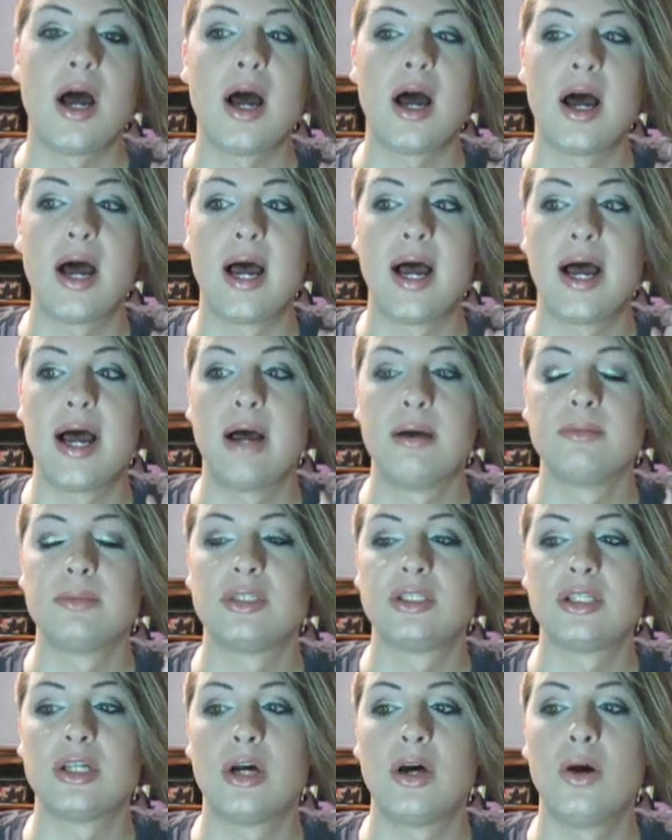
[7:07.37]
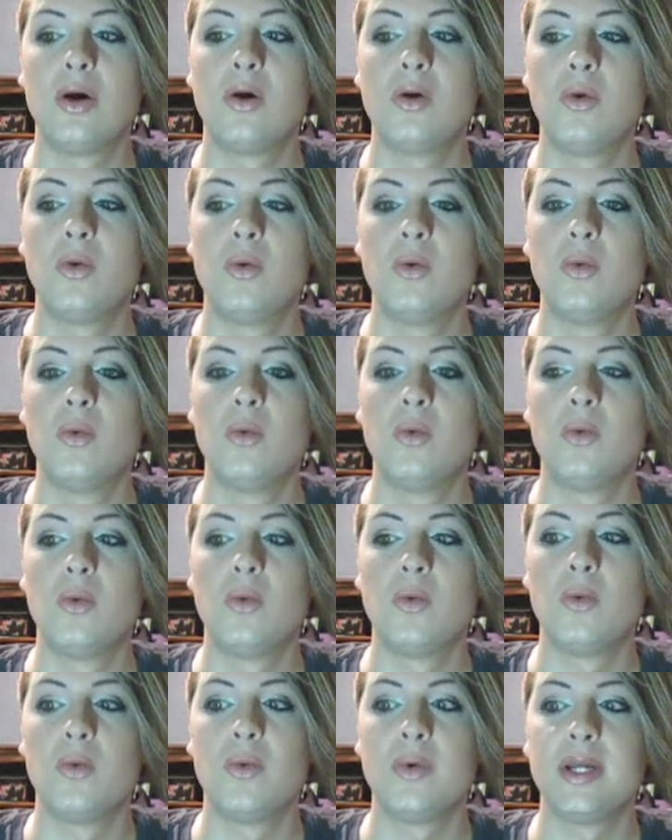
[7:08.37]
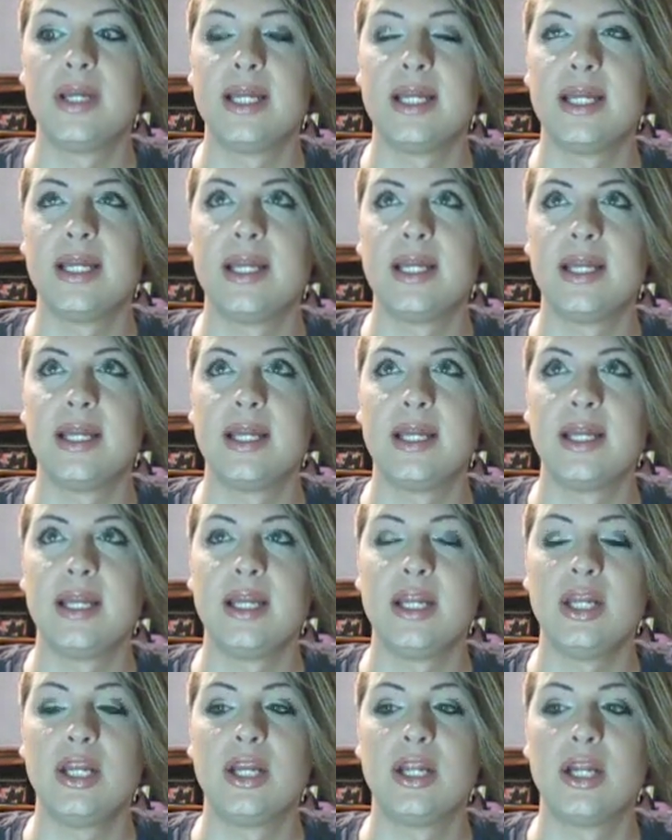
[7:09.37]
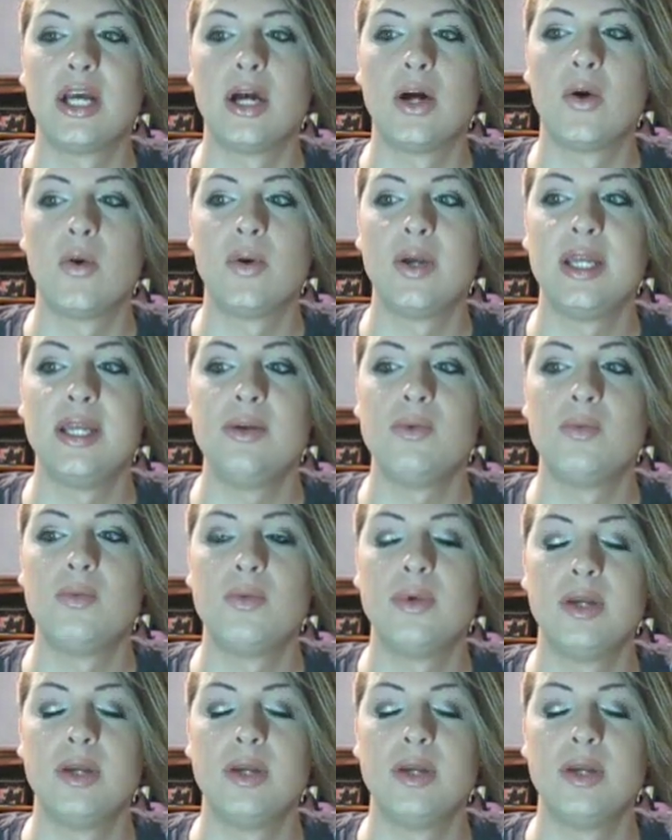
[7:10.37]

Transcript: Um, so you know he